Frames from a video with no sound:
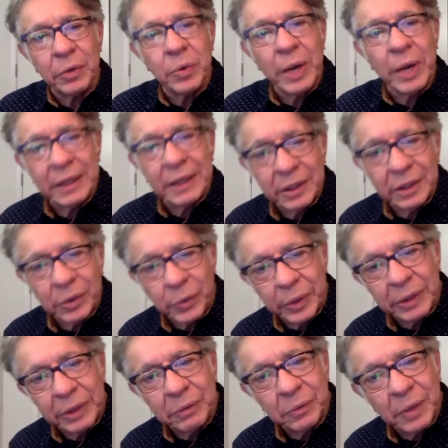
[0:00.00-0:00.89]
anthony
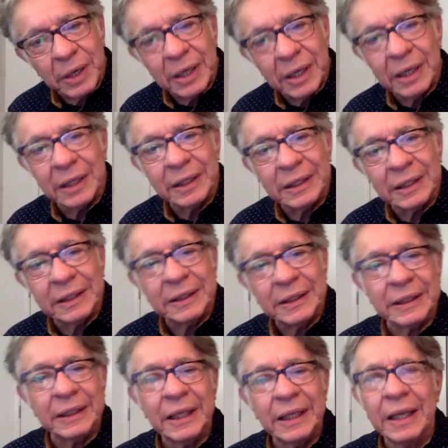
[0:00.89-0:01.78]
quinn was
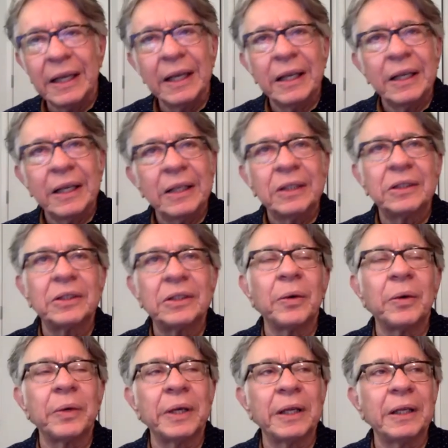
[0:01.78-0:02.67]
and
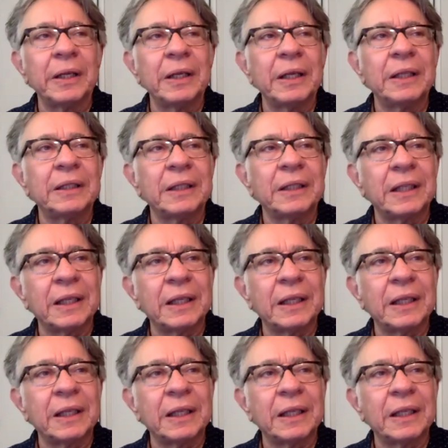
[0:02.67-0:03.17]
so it it,